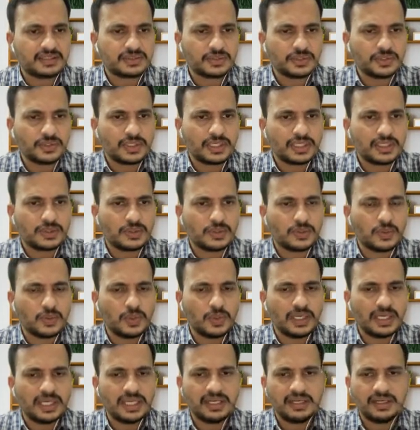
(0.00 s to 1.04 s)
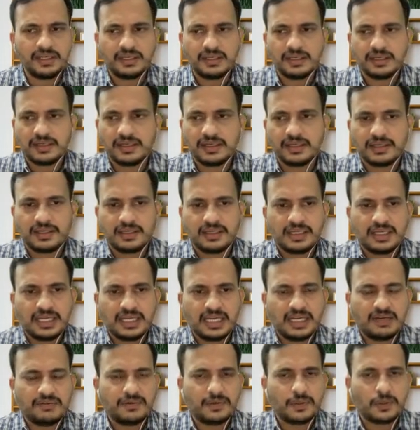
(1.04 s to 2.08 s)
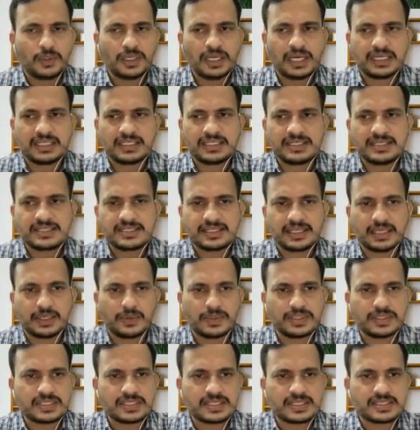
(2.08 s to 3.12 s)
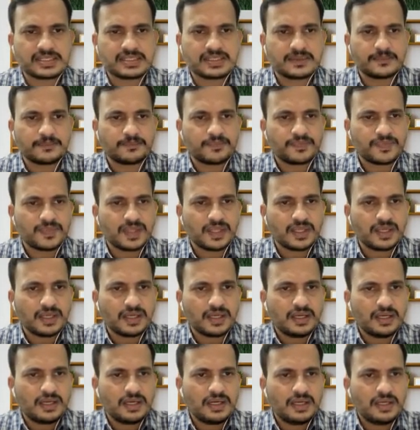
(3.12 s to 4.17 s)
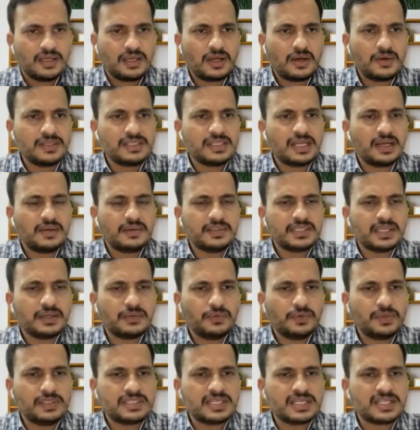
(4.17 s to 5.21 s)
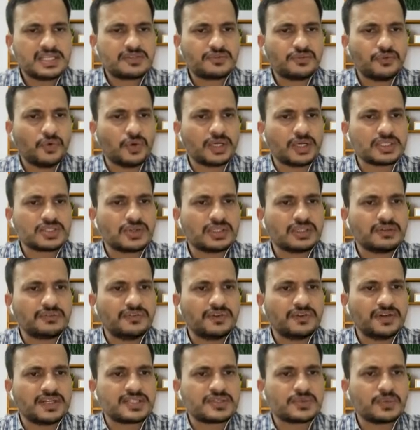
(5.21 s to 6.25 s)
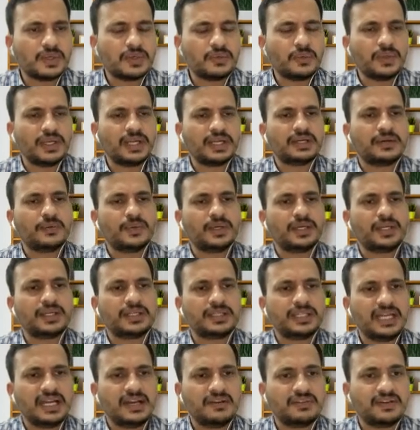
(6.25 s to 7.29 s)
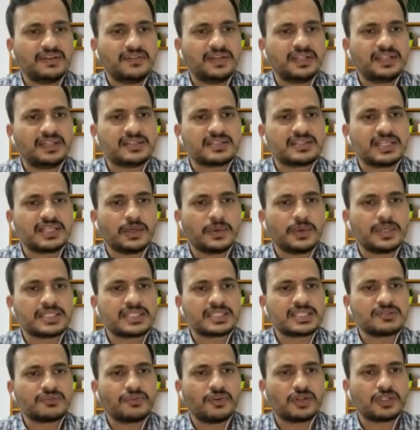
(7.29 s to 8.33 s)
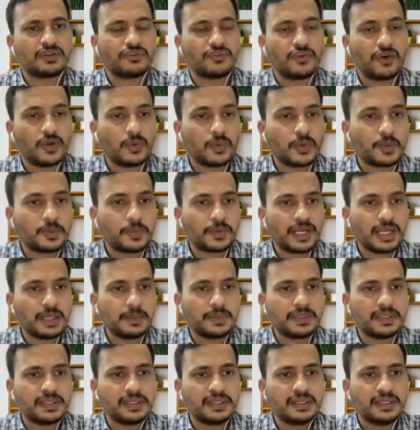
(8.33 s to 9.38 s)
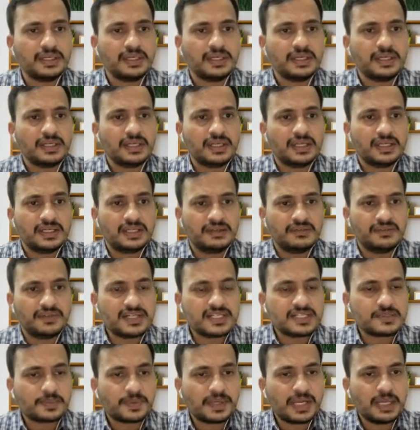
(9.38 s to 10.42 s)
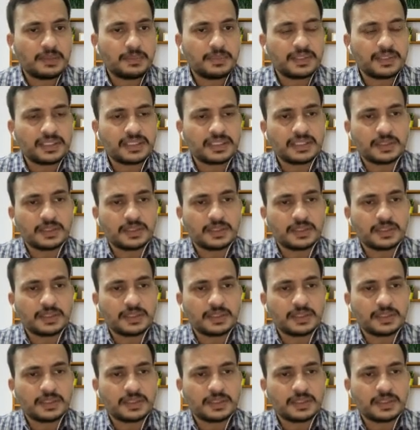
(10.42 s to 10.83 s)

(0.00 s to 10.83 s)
So you can go and have a look at these sequences. Now we'll just focus on the first one, where they have given the sequences for the forward primer, reverse primer.